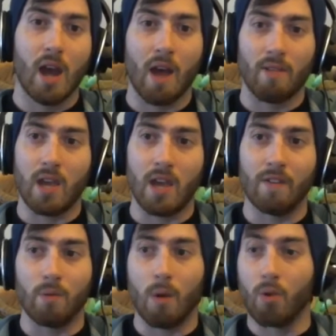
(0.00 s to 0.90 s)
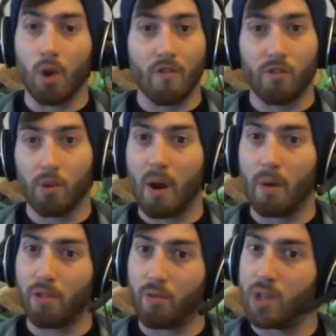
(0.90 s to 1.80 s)
and the evening one will go for
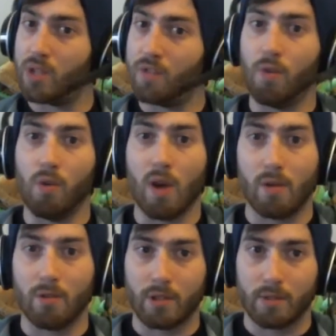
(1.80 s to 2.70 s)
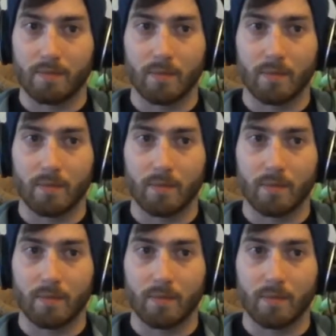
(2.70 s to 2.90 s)
about three to four hours,